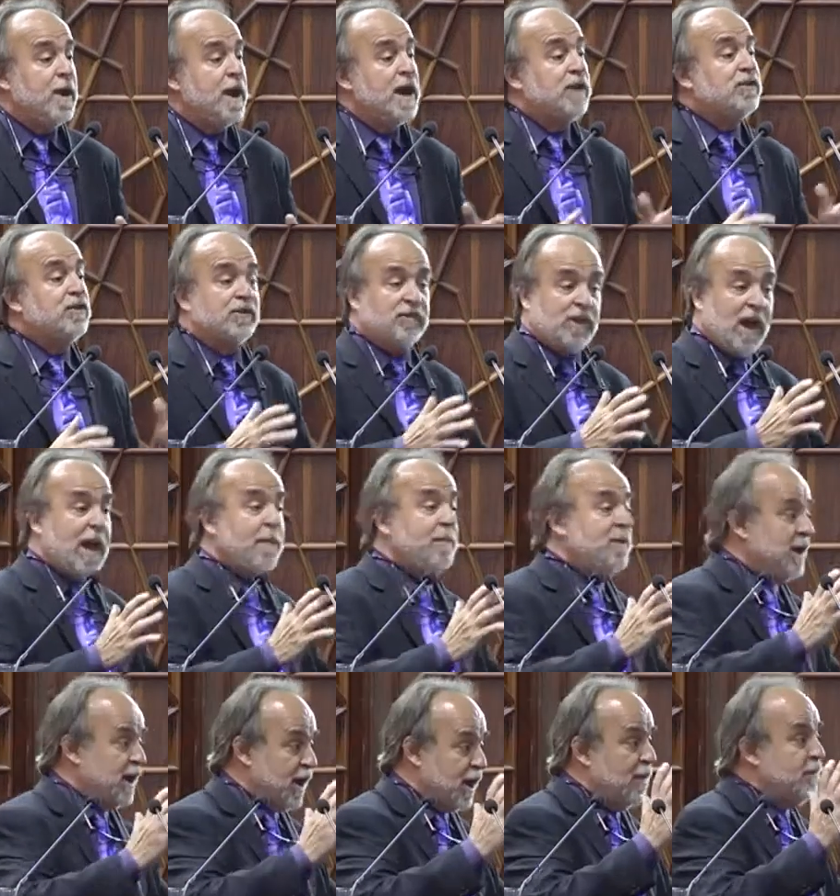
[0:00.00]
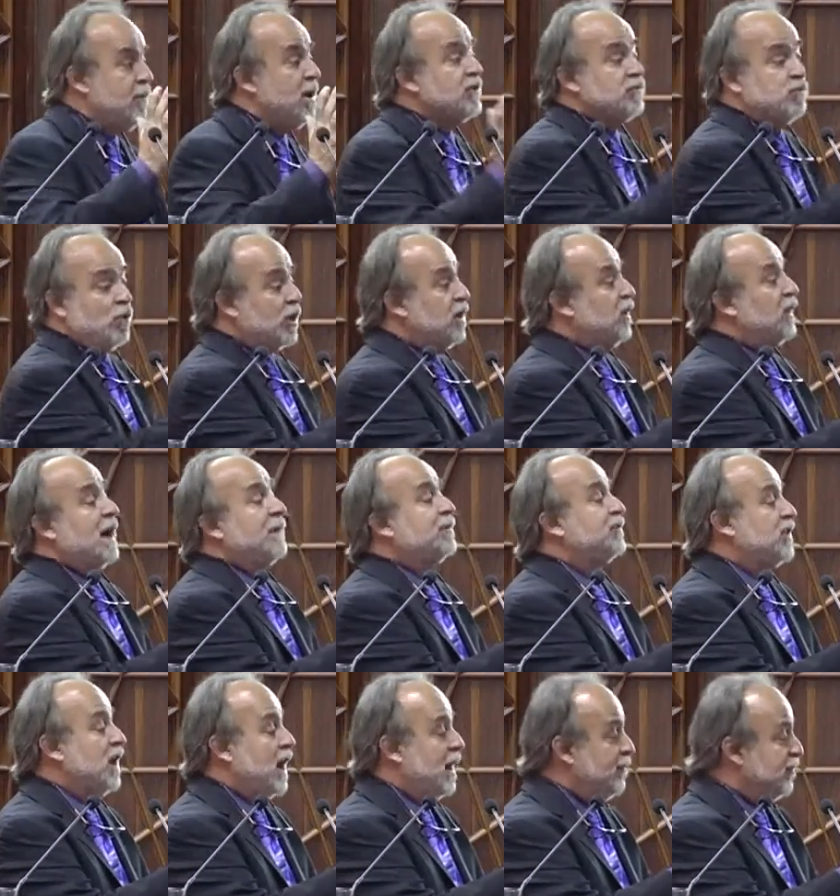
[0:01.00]
It's just happening in a much more
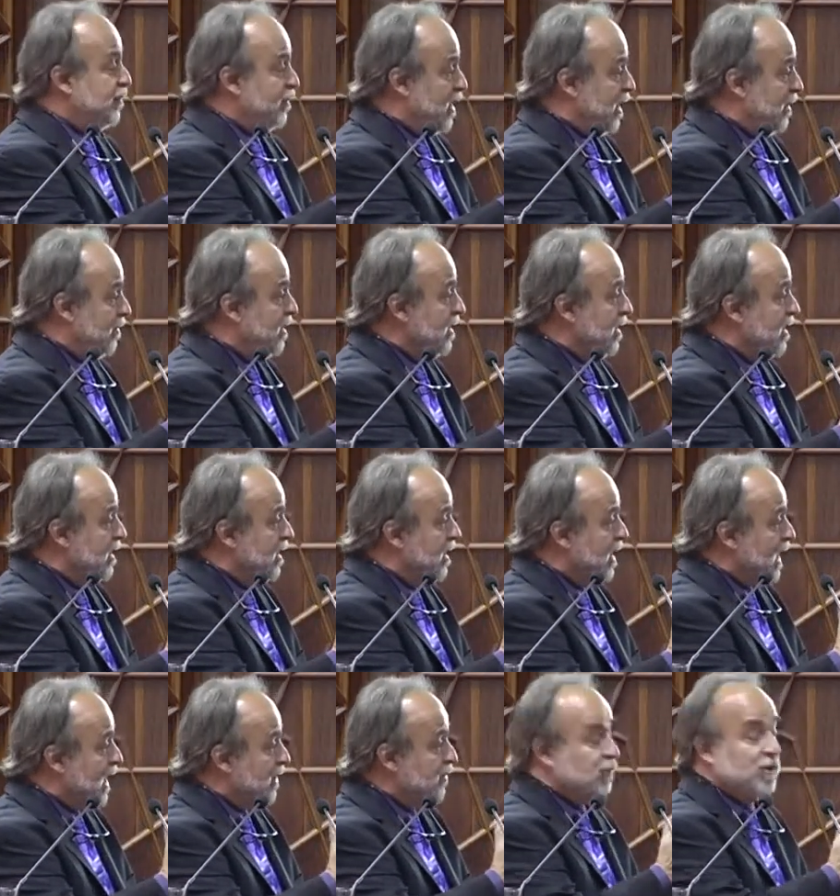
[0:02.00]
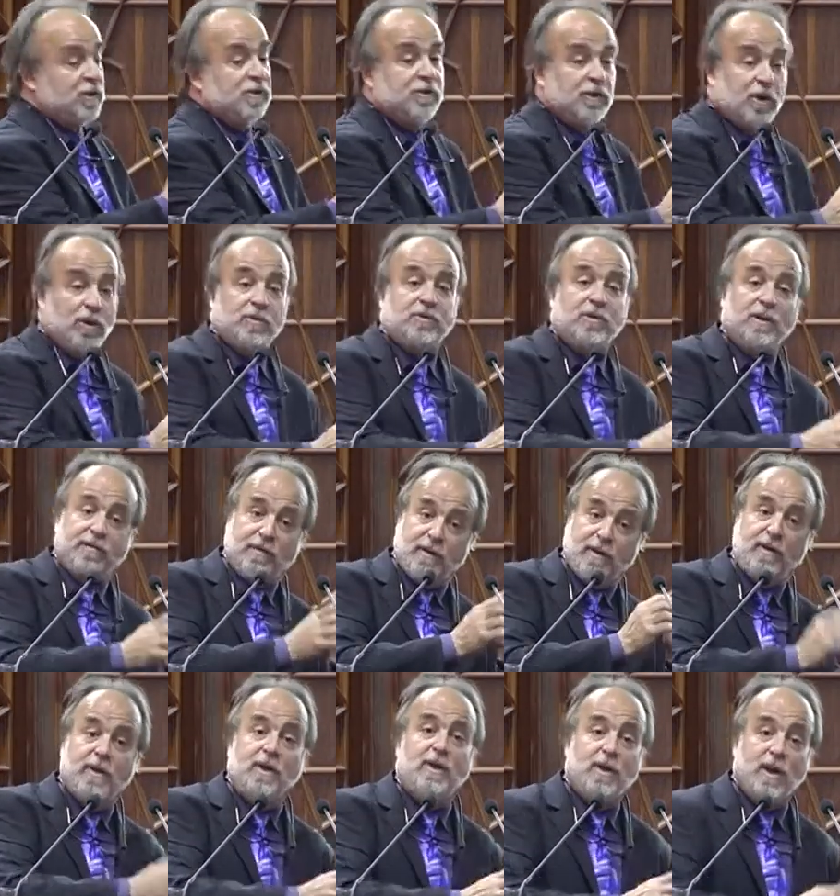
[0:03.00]
collapsed time frame as a result of
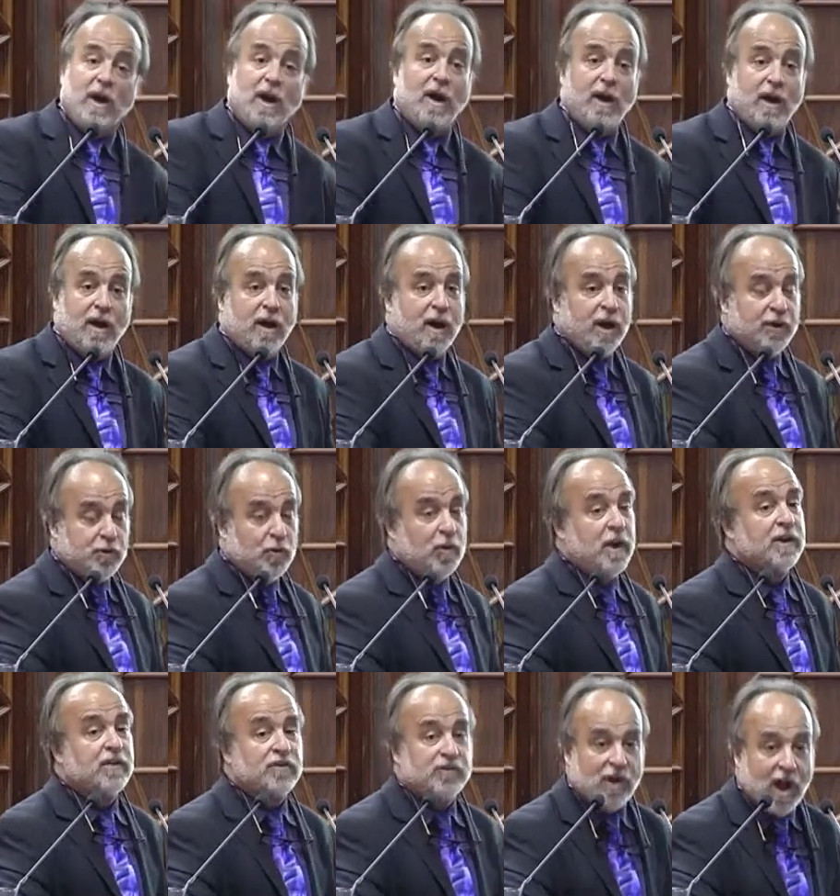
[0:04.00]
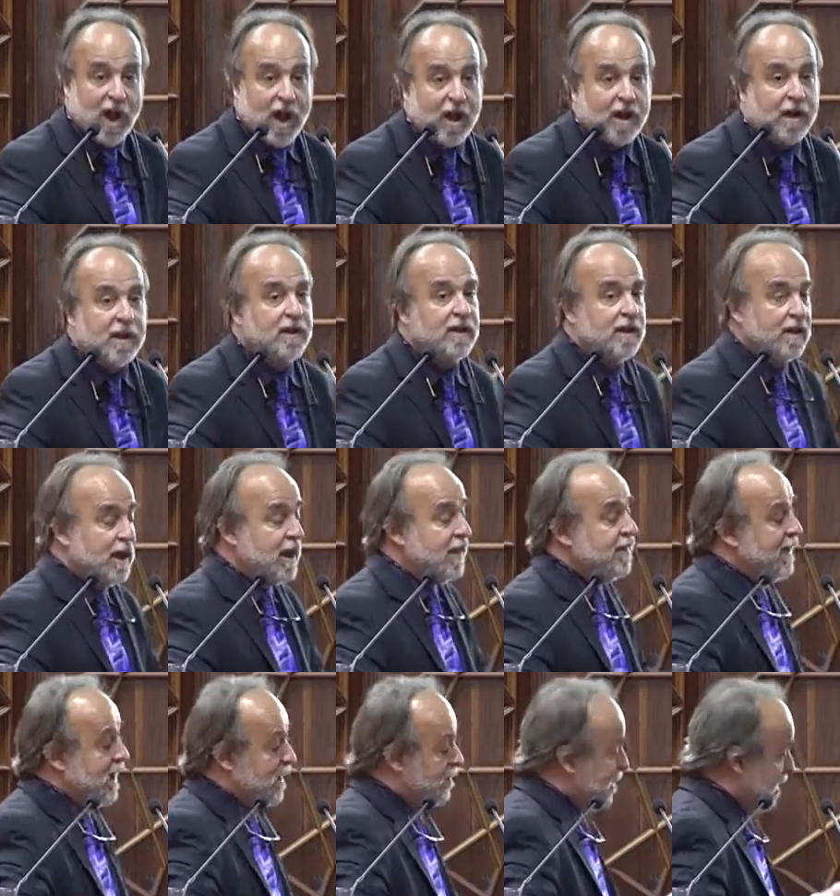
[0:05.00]
a direct shock,
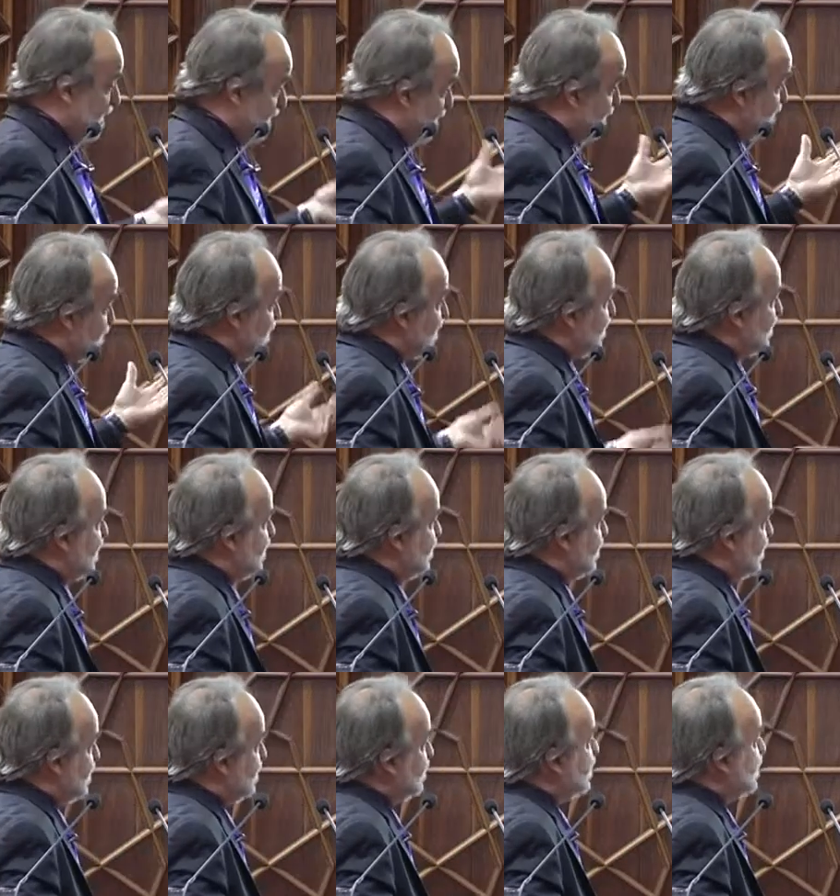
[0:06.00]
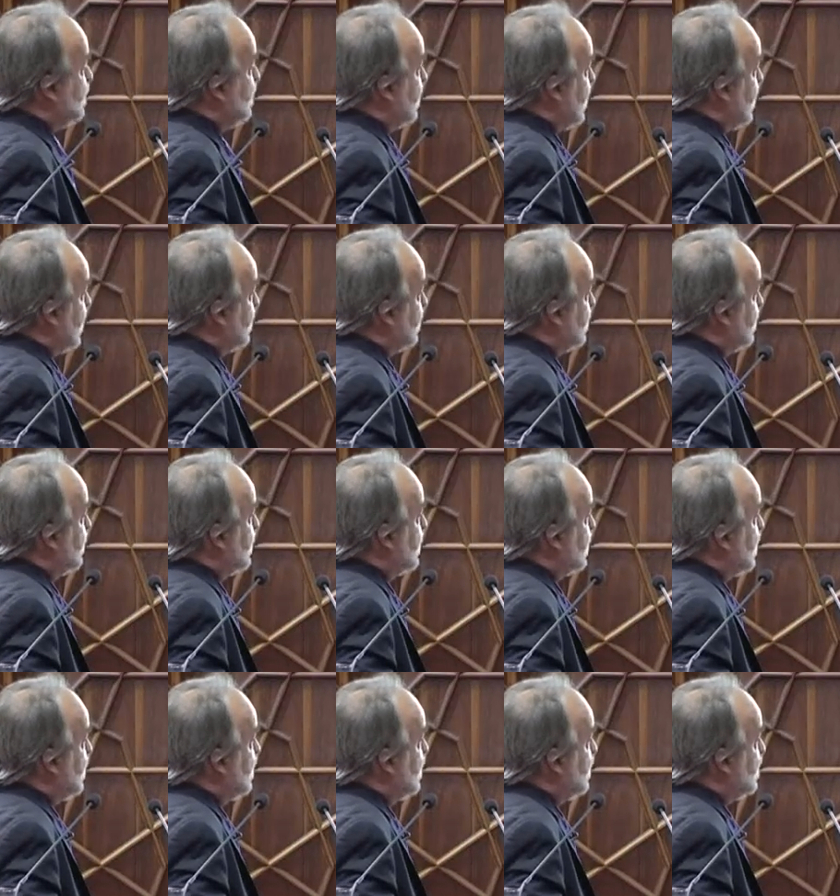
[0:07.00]
and that being this recession of
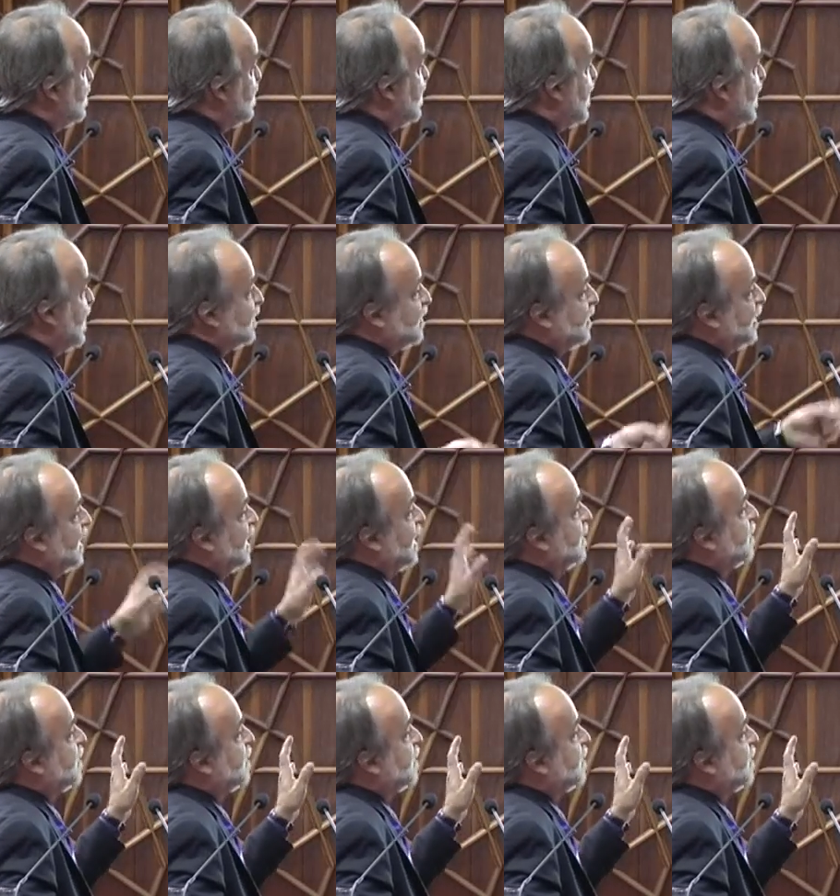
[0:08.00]
2000.